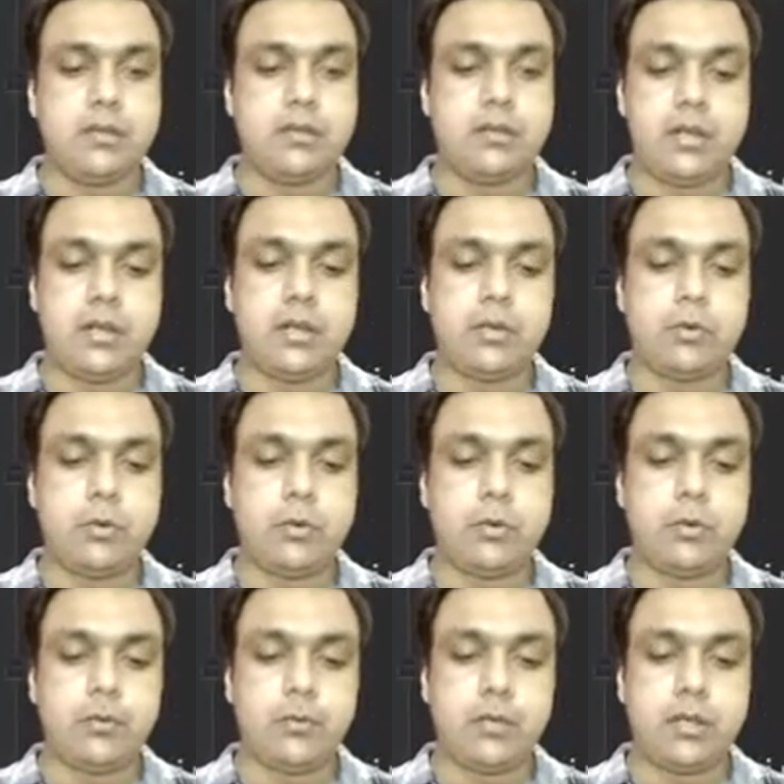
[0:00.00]
So there is one
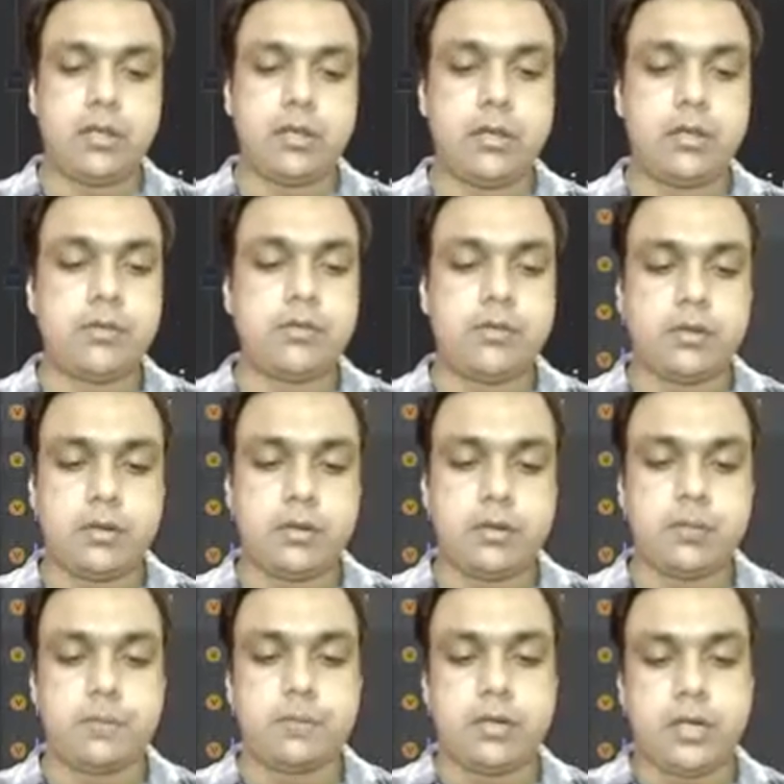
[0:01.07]
more, there is a
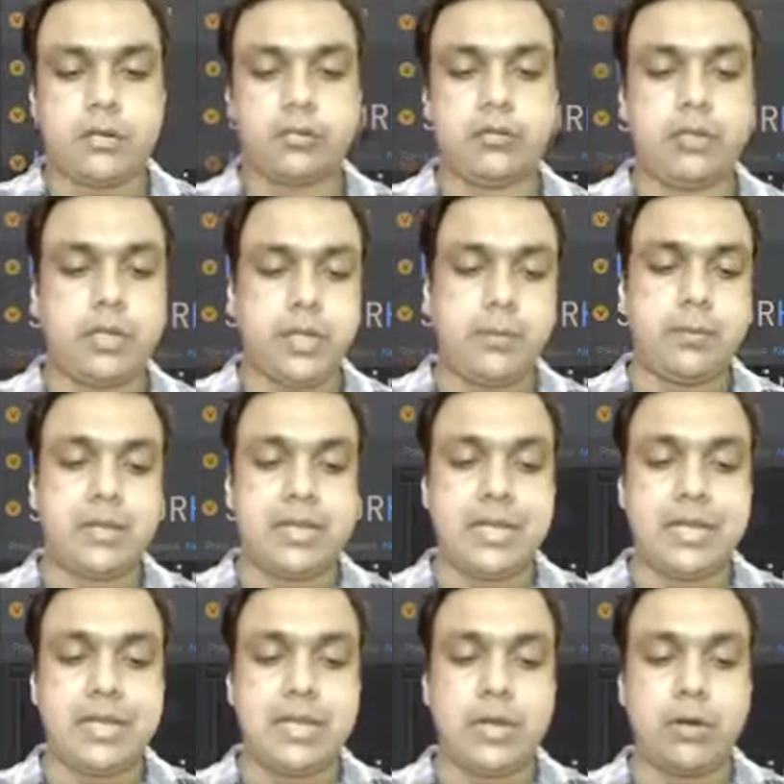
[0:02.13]
function named
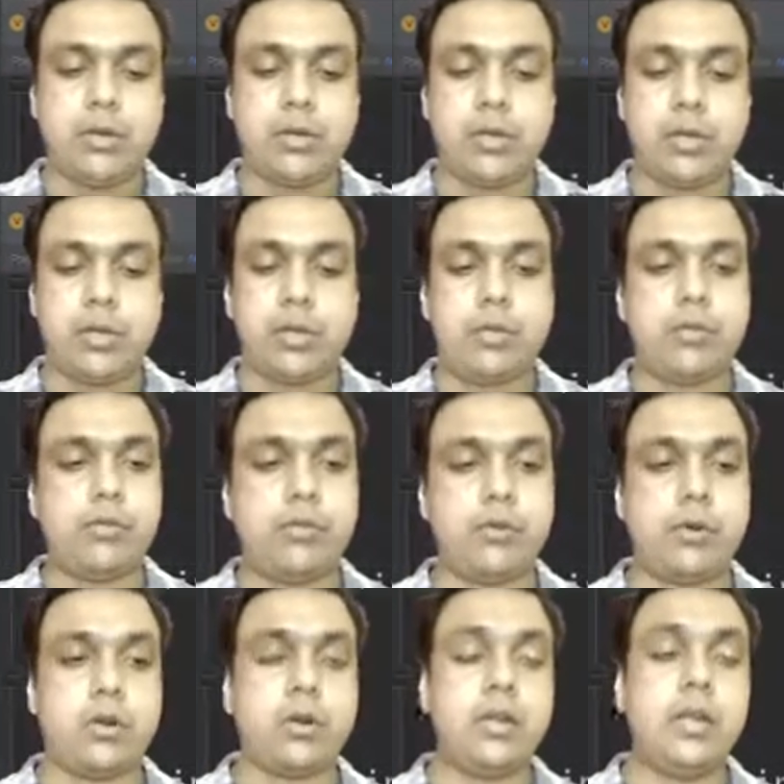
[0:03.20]
key down you can use
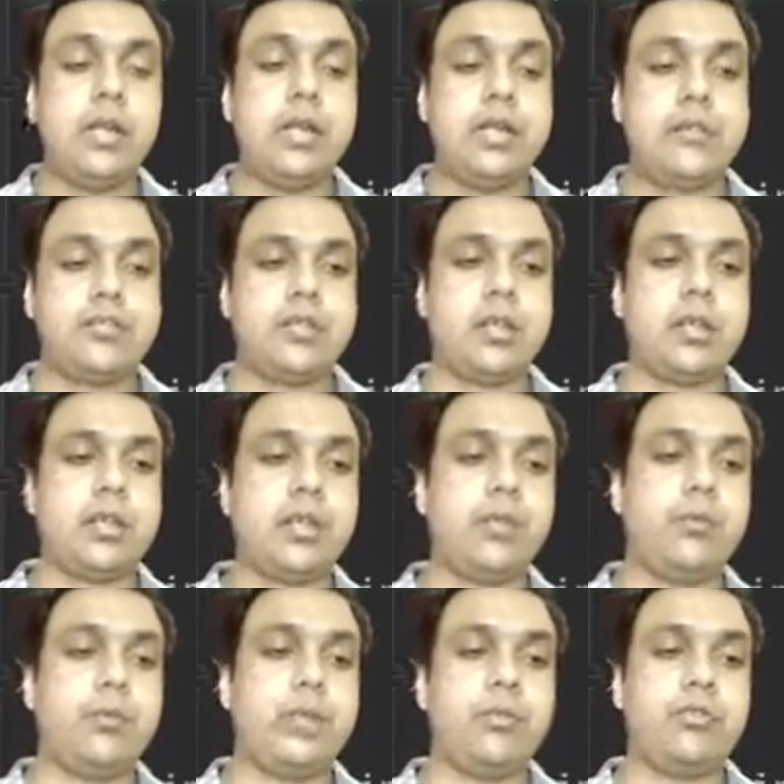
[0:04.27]
for
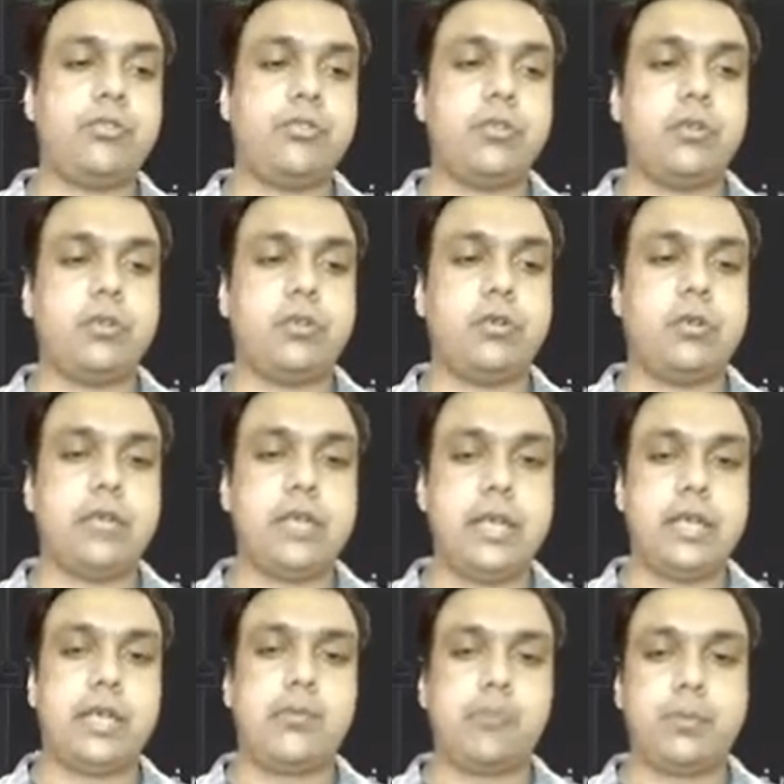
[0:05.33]
checking which
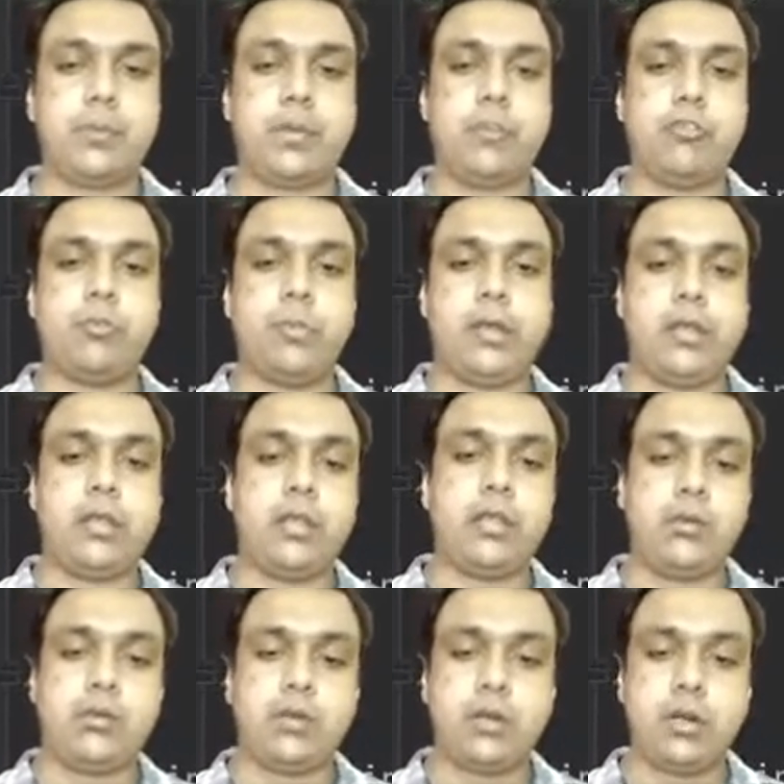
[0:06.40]
key is pressed by the
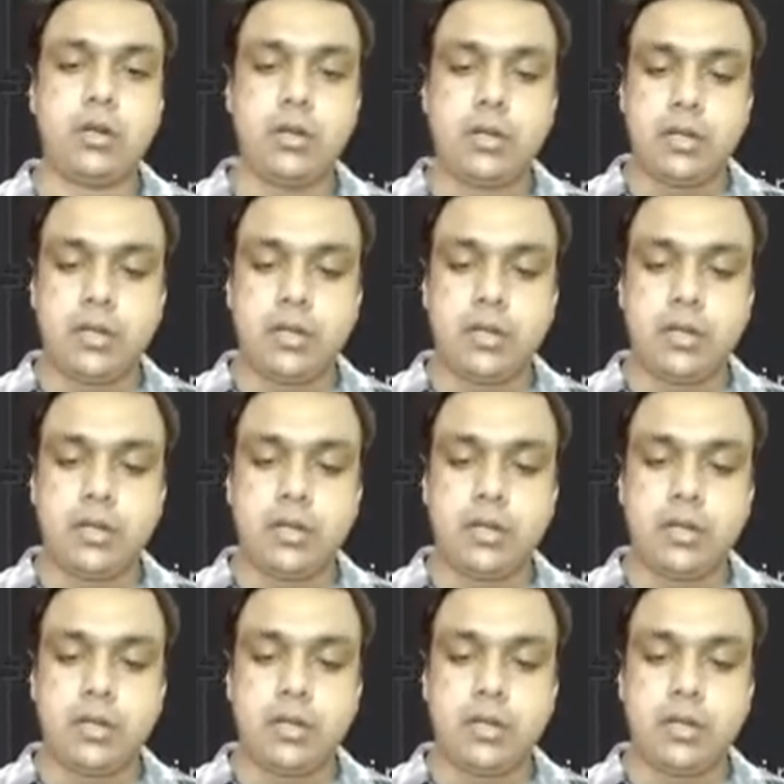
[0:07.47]
user.